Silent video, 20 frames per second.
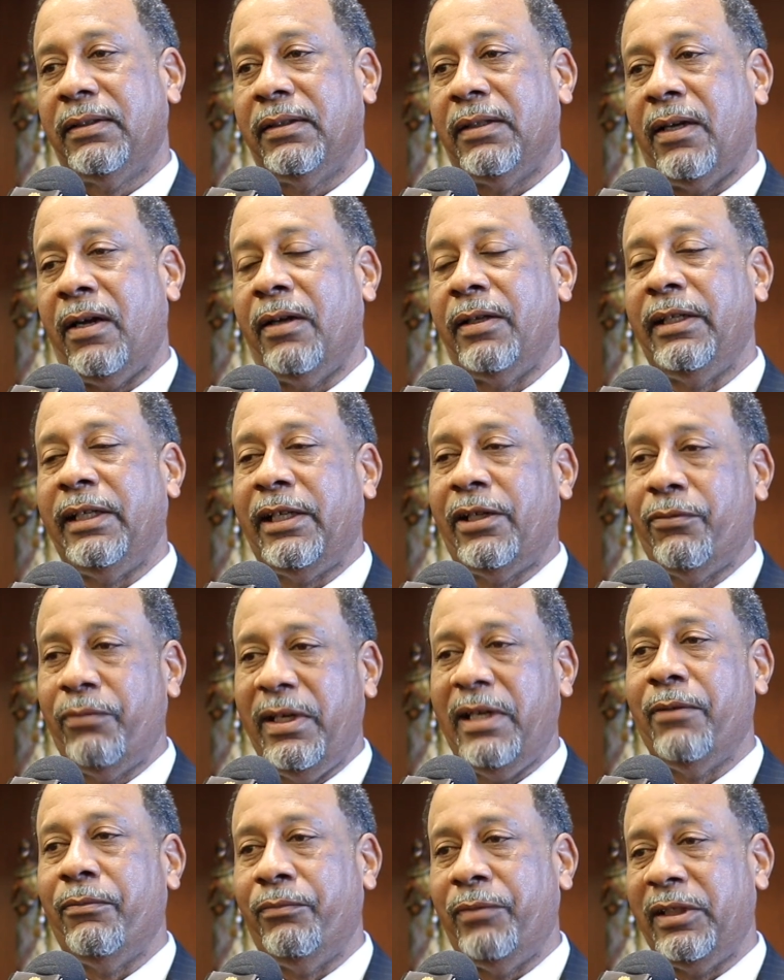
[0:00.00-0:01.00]
aren't
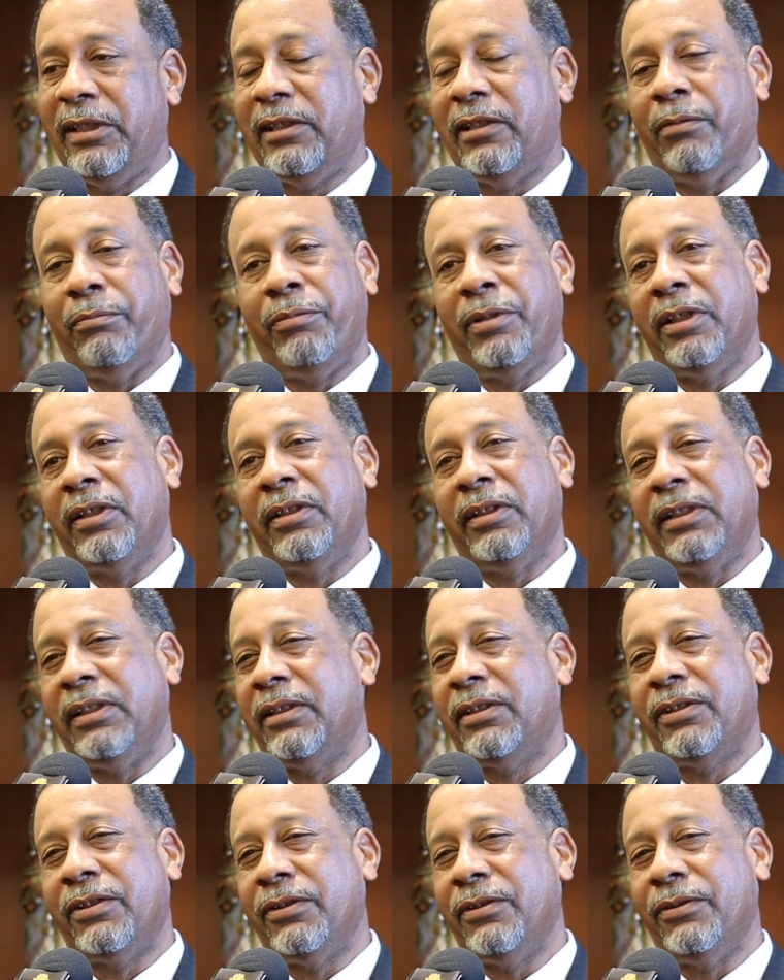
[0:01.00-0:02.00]
equipped with the ability
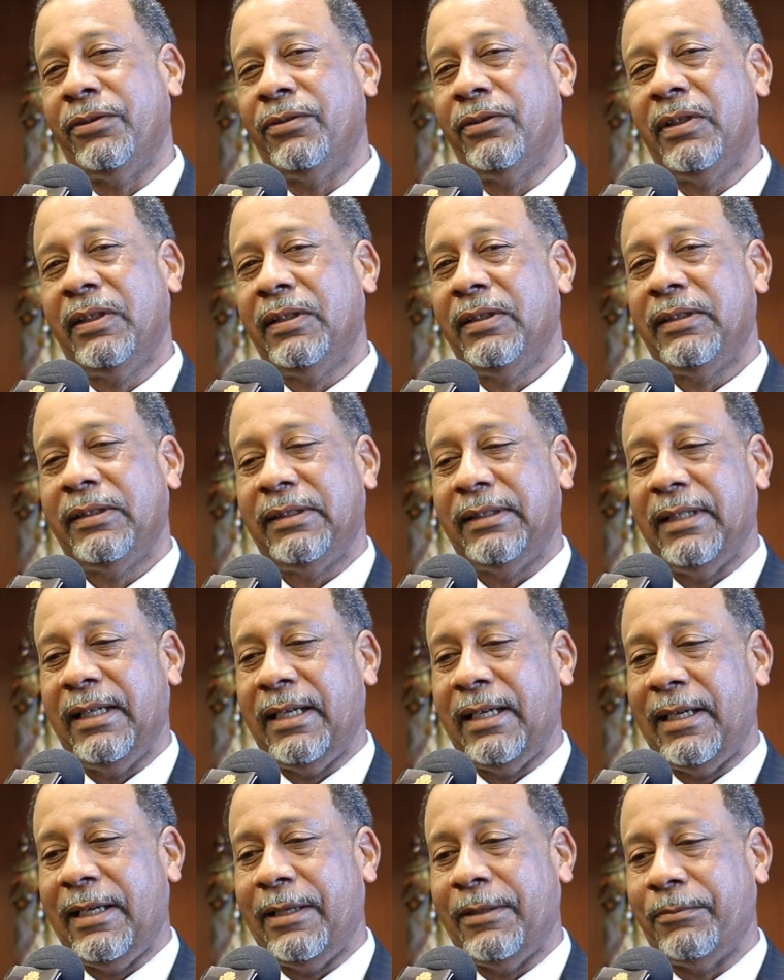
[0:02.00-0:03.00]
to
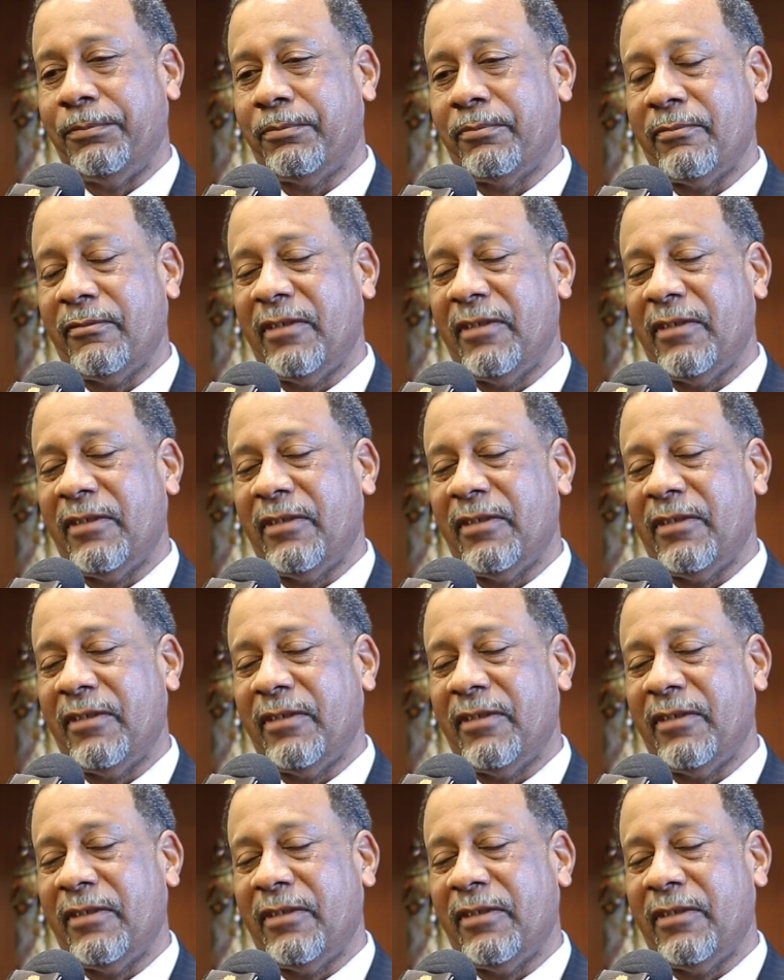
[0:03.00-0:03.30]
um,